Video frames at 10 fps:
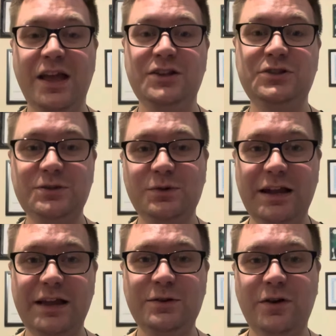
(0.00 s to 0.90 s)
Just want to
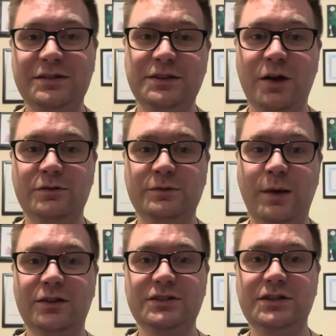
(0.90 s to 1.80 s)
let you guys know as
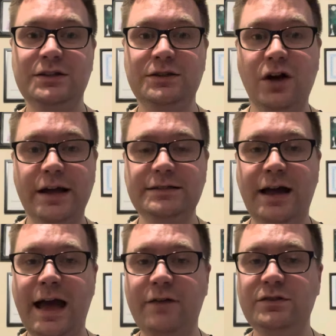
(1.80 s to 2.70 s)
well, tonight I
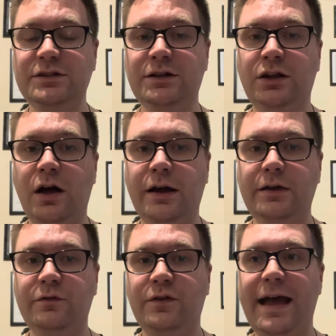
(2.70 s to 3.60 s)
haven't done a
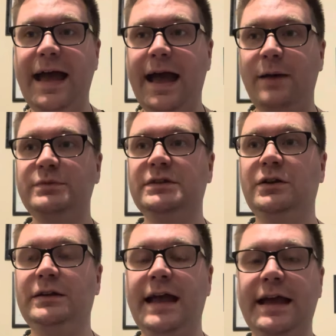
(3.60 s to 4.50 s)
live for
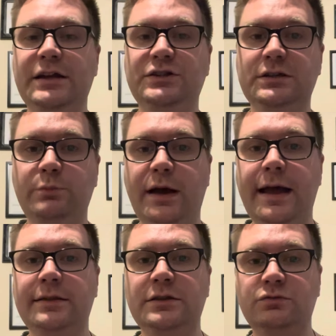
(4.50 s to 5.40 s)
absolutely ages, but I
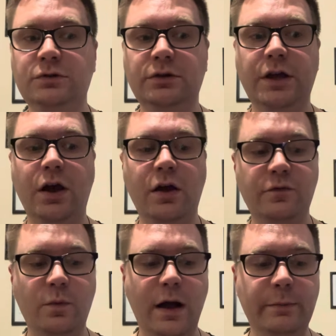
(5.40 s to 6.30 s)
had this really
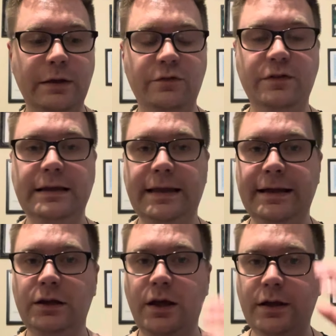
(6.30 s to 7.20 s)
overwhelming
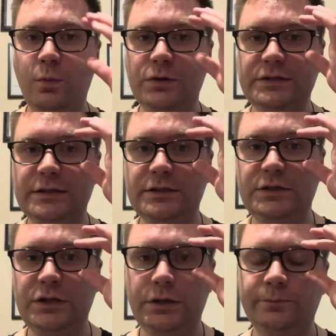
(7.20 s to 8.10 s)
feeling like I wanted to
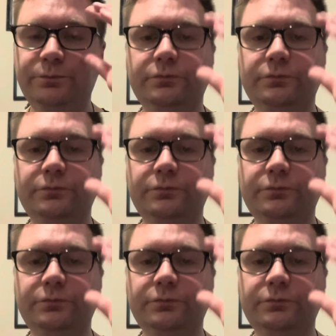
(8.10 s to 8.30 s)
do